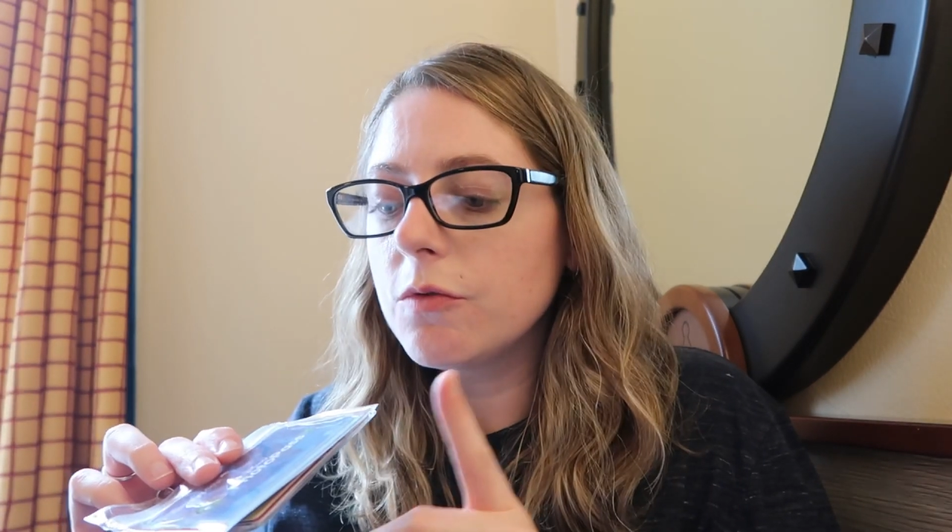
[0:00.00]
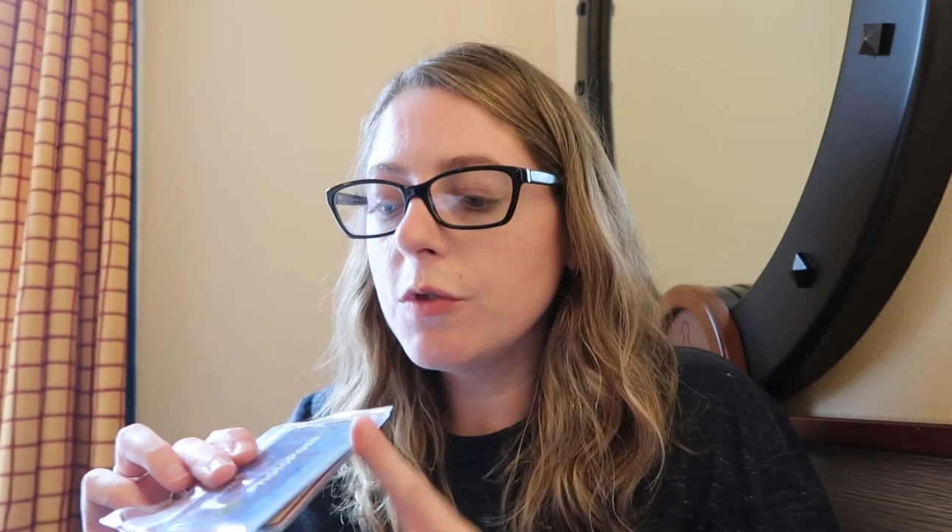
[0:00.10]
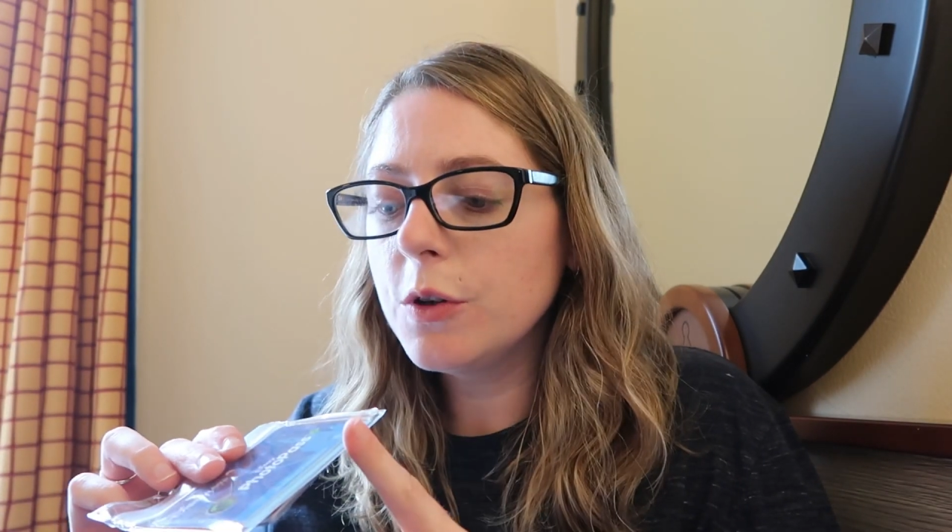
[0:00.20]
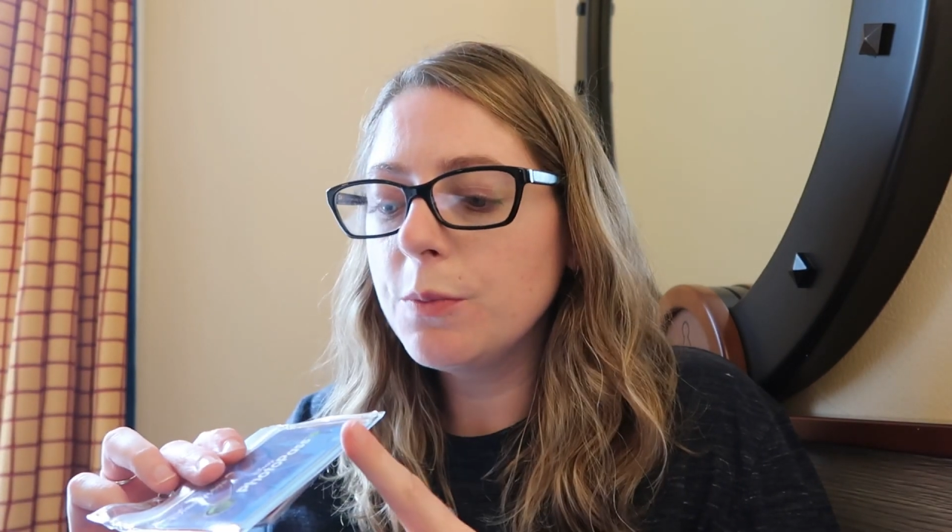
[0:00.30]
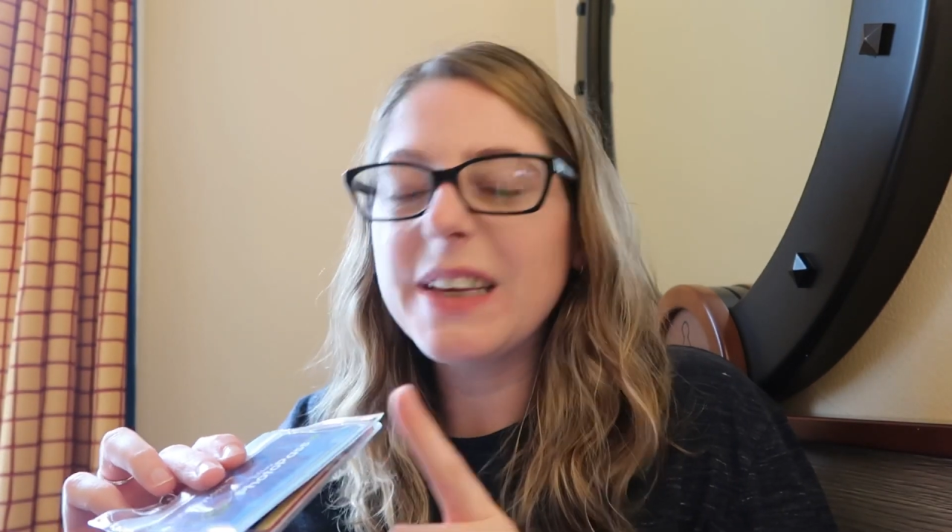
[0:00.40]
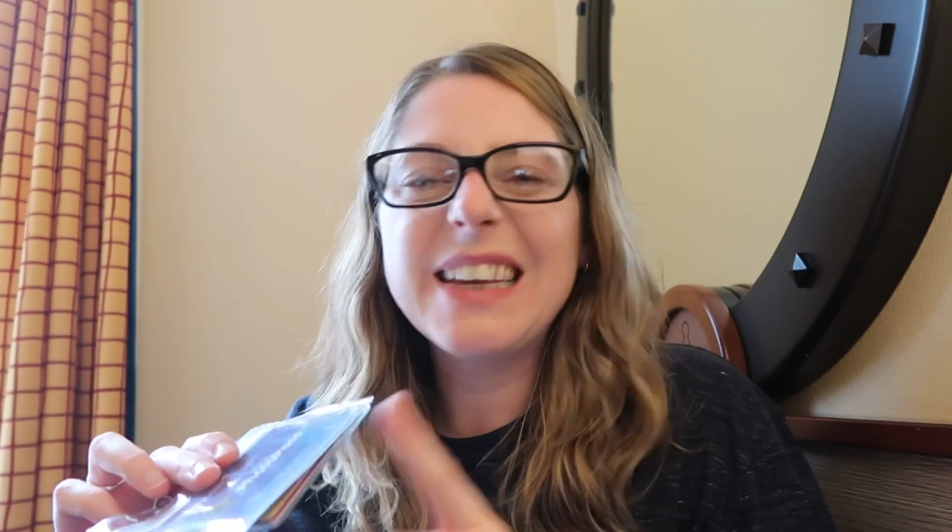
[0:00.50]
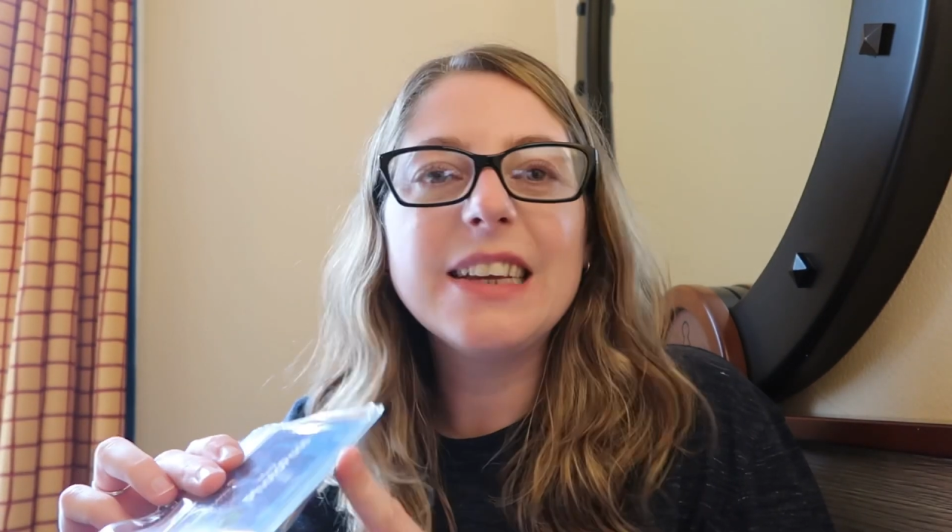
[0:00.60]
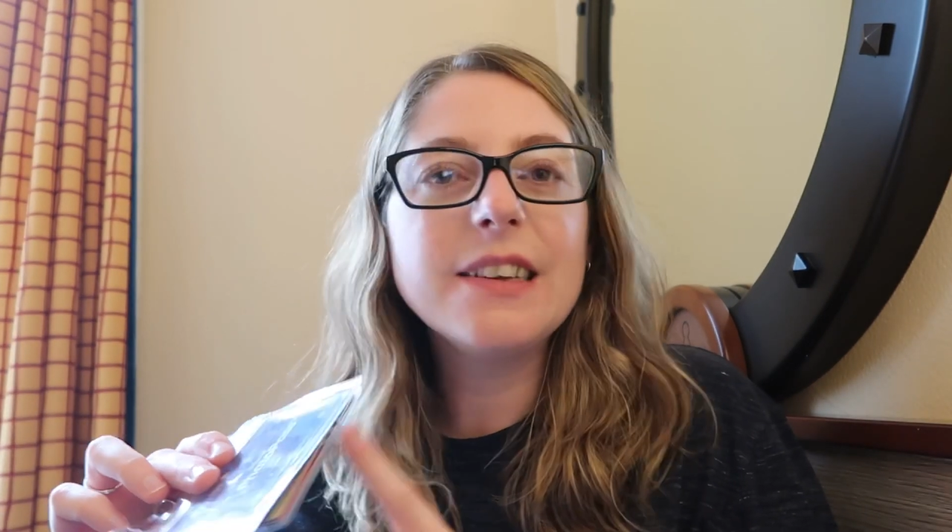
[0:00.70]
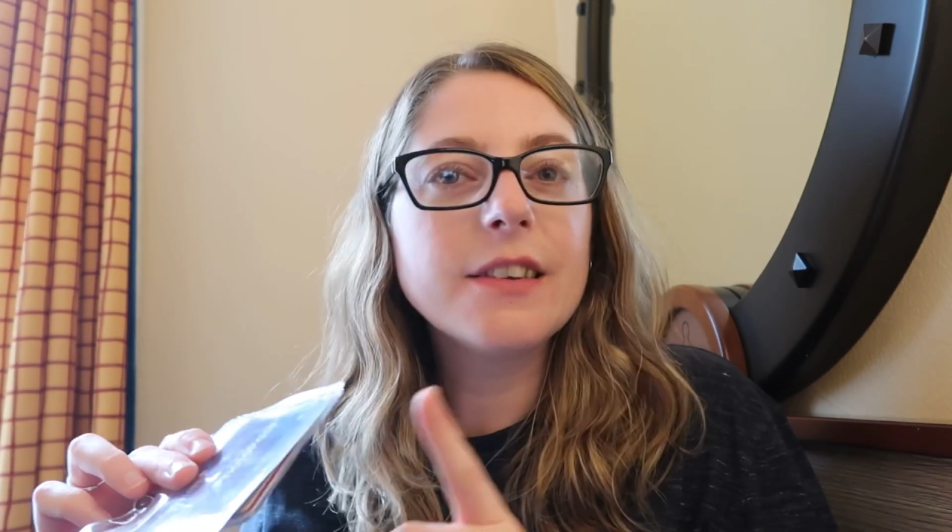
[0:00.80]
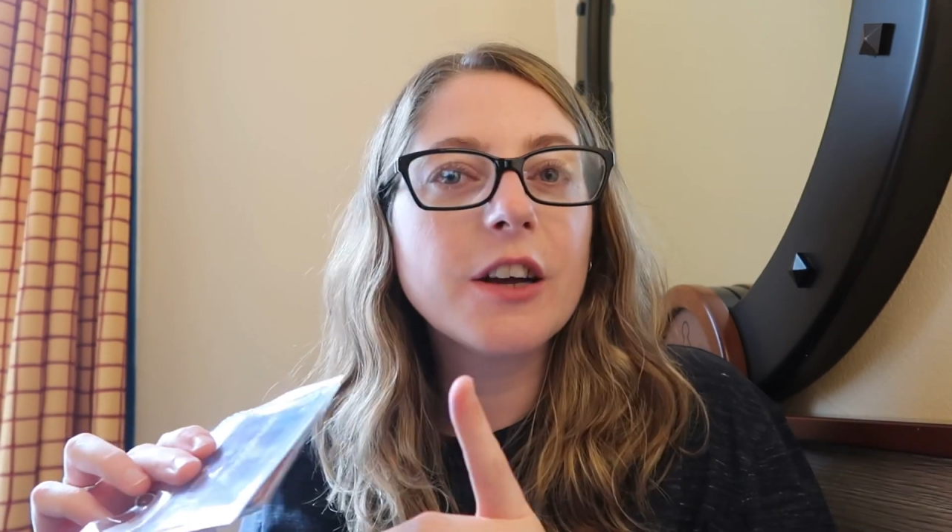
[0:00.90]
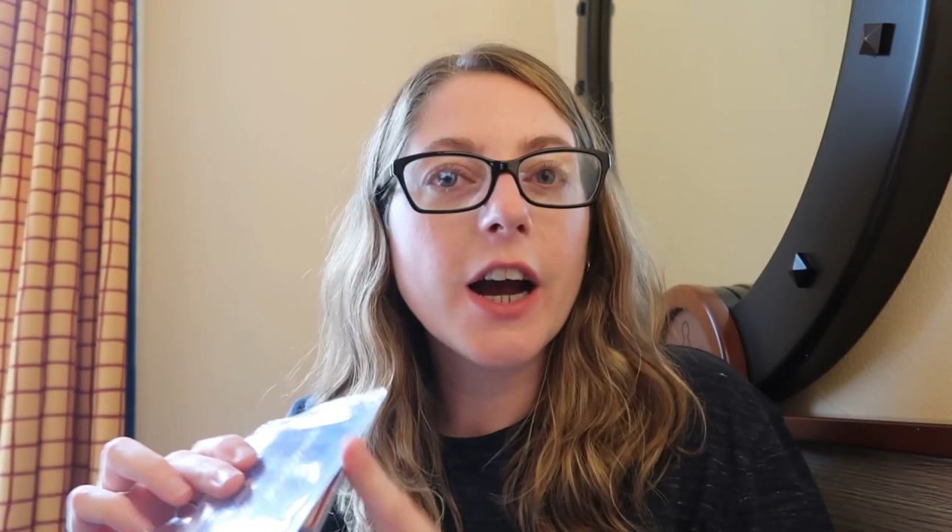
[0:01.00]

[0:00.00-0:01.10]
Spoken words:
room keys and